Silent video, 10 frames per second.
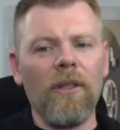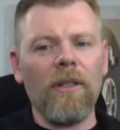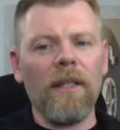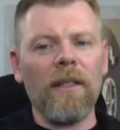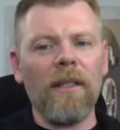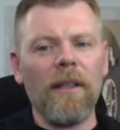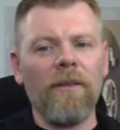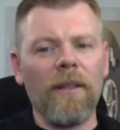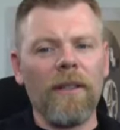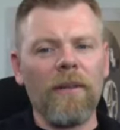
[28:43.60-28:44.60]
you see the
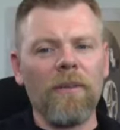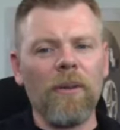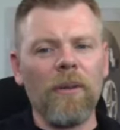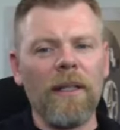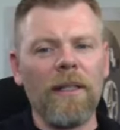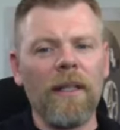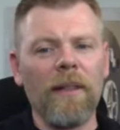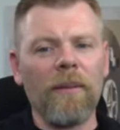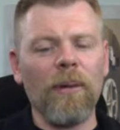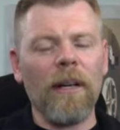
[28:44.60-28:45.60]
difference between
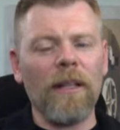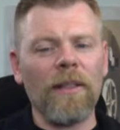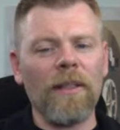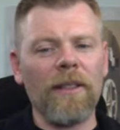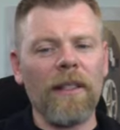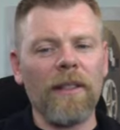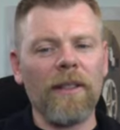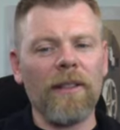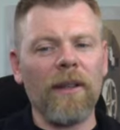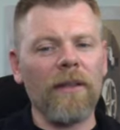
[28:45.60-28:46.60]
selling products and selling
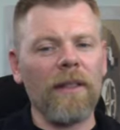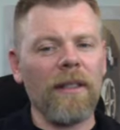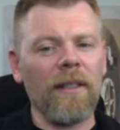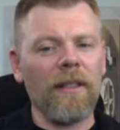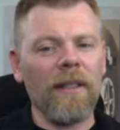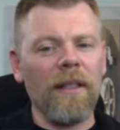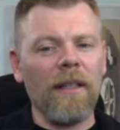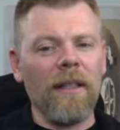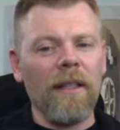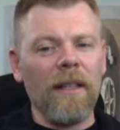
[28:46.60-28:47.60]
services?
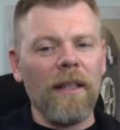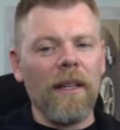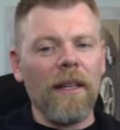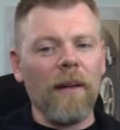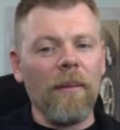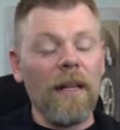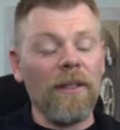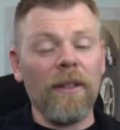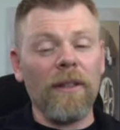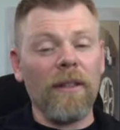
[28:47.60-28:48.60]

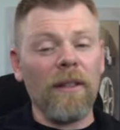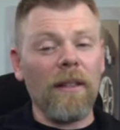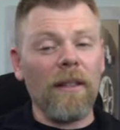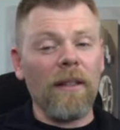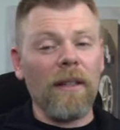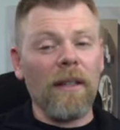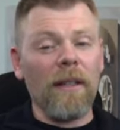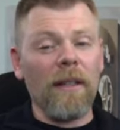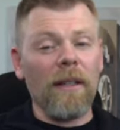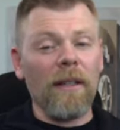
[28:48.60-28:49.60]
As in,
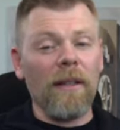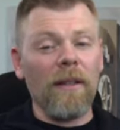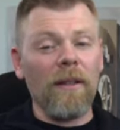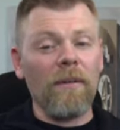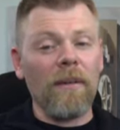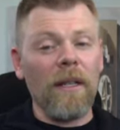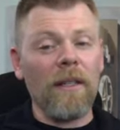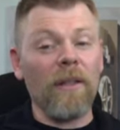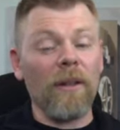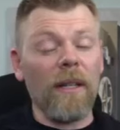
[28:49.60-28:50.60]

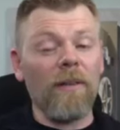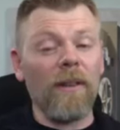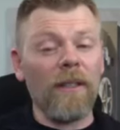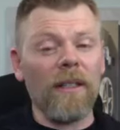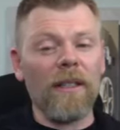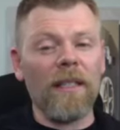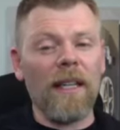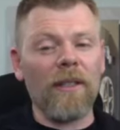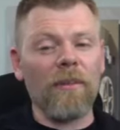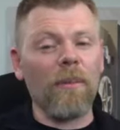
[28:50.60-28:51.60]
is there a difference in the
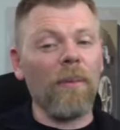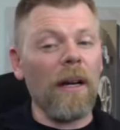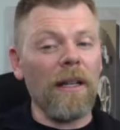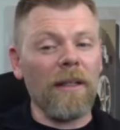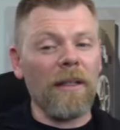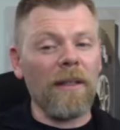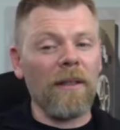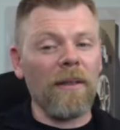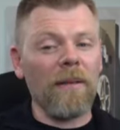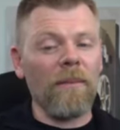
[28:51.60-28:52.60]
sales
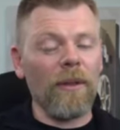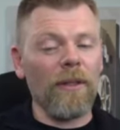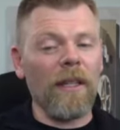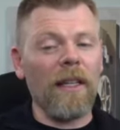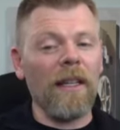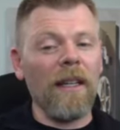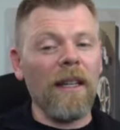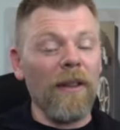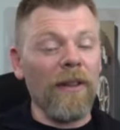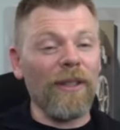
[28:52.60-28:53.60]
process per se?
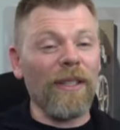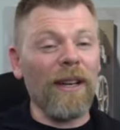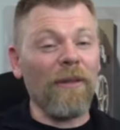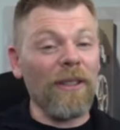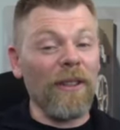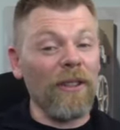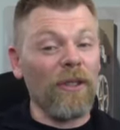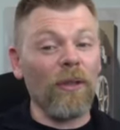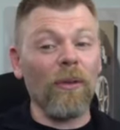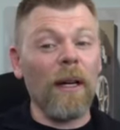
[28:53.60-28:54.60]
There's a difference in the
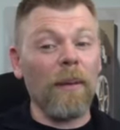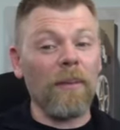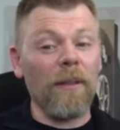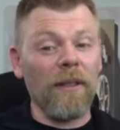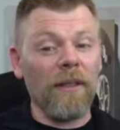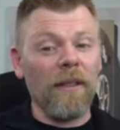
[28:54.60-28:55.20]
script